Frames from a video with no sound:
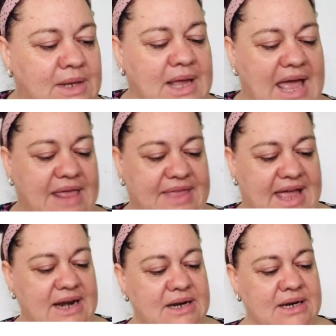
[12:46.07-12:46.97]
And
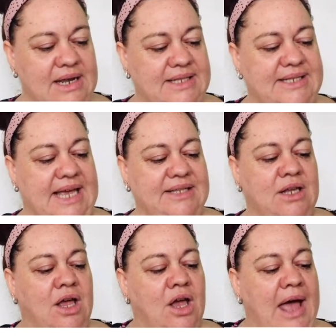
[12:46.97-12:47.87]
then it says,
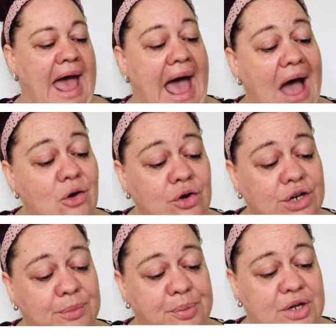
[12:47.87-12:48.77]
how
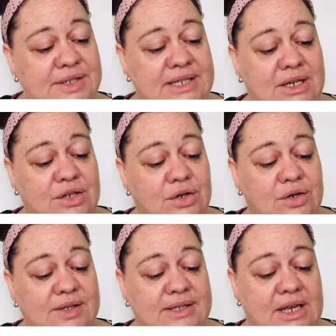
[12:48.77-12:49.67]
could a person
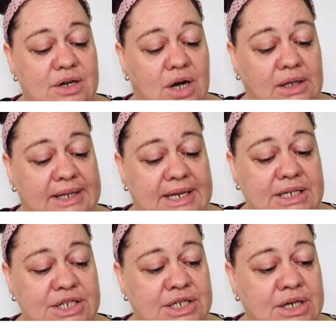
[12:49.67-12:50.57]
use the
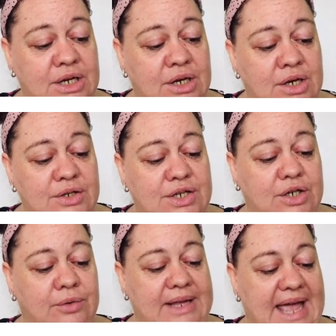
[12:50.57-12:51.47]
knowledge to
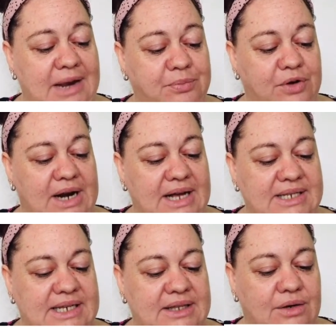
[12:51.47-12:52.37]
create
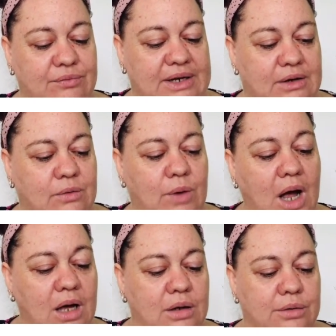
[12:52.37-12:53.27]
products in the real
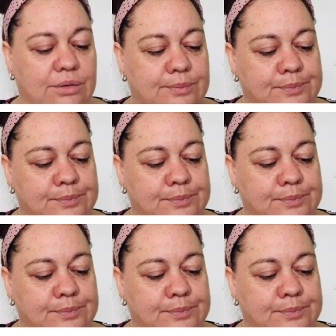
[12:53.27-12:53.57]
world?